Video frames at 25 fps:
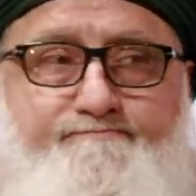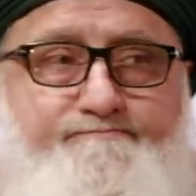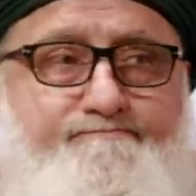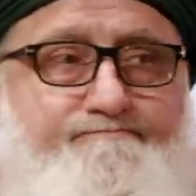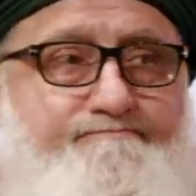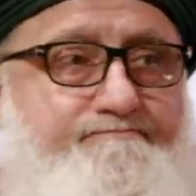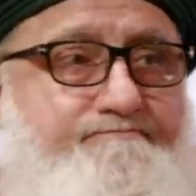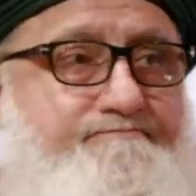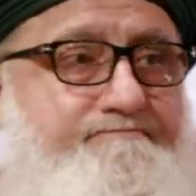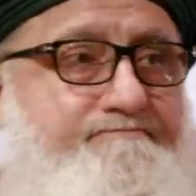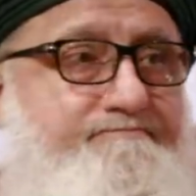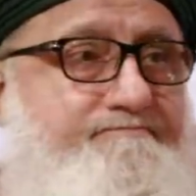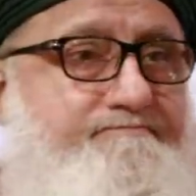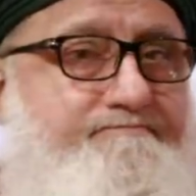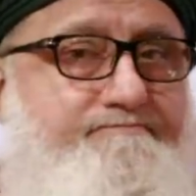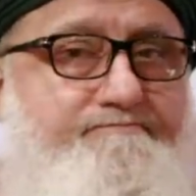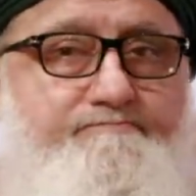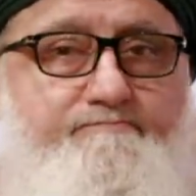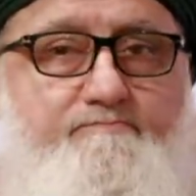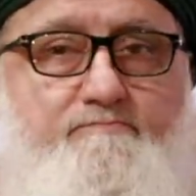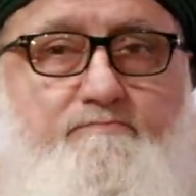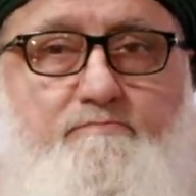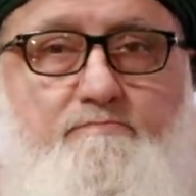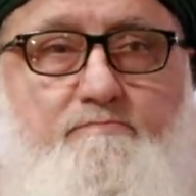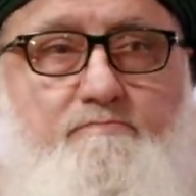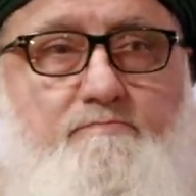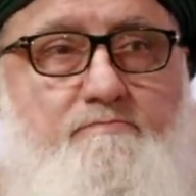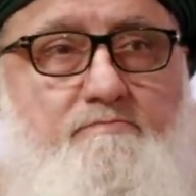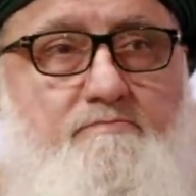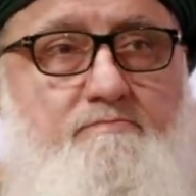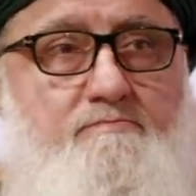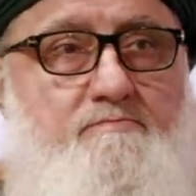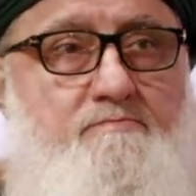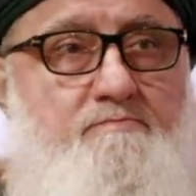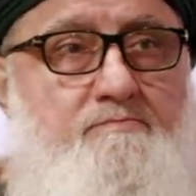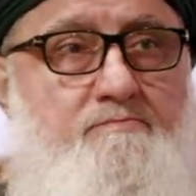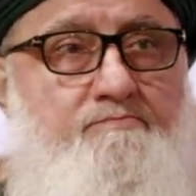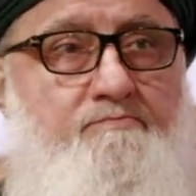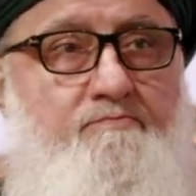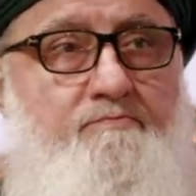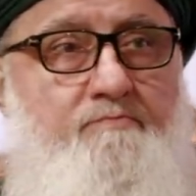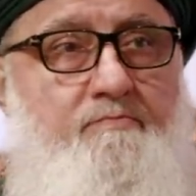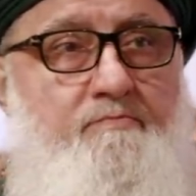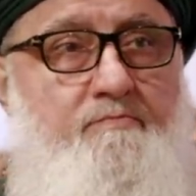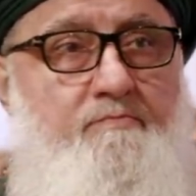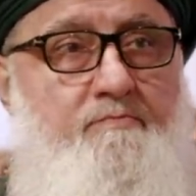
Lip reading: [no speech]